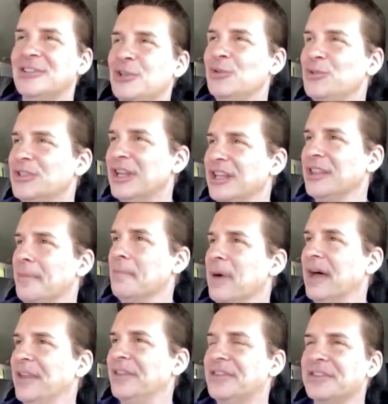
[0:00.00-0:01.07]
Tuesday of the
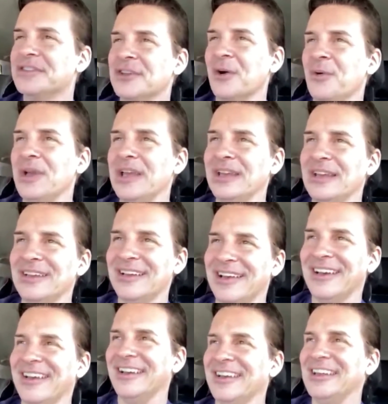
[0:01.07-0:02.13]
month. So
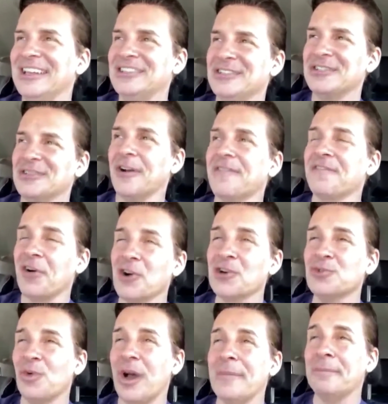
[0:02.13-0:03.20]
it's our
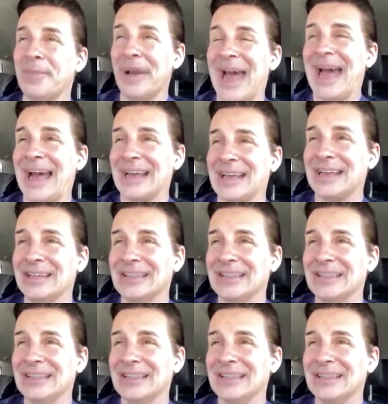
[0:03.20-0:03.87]
first one back.